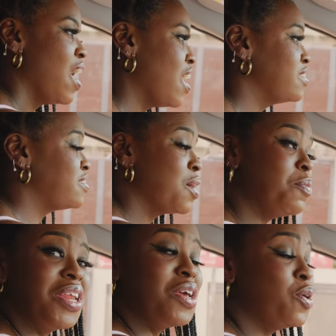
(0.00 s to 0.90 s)
As
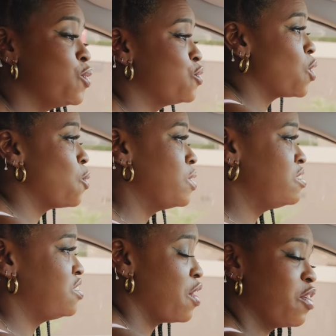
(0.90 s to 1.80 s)
somebody who's
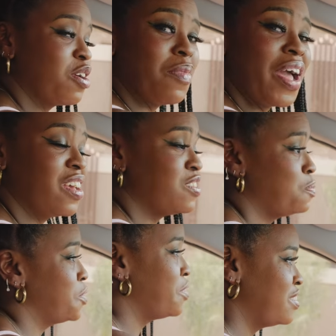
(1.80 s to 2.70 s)
always sharing my
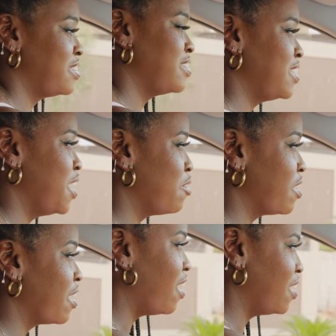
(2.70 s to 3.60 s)
experiences here
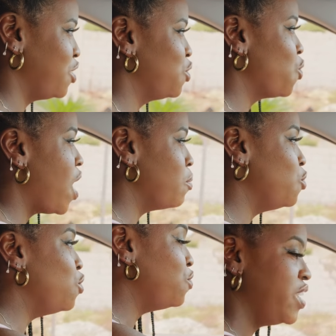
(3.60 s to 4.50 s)
in Ghana, I
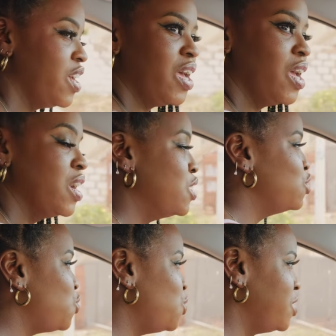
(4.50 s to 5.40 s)
moved here
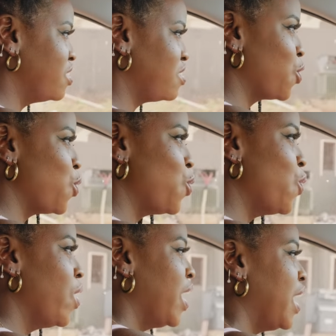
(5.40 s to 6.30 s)
2 years
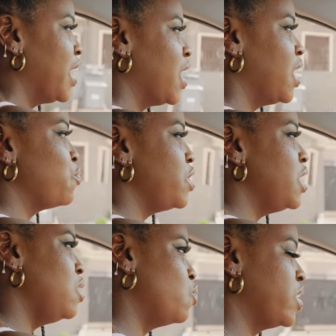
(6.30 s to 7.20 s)
ago and I
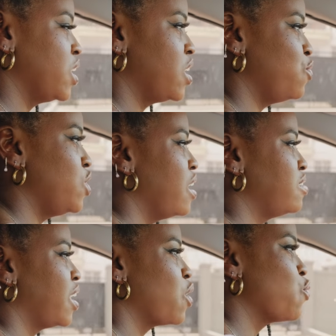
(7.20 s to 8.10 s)
really want to give you
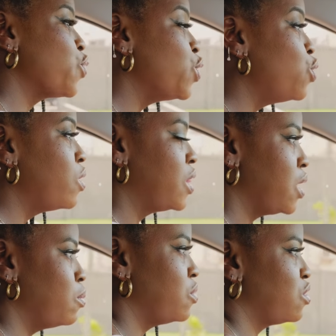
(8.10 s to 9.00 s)
guys like a real
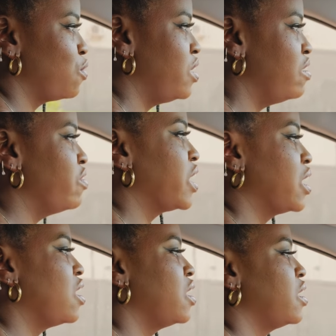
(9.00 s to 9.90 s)
glimpse of living
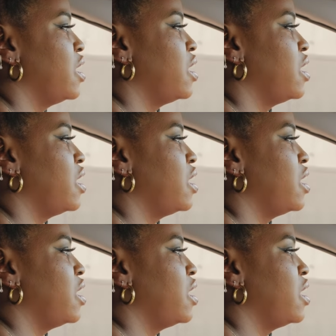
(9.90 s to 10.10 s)
in Ghana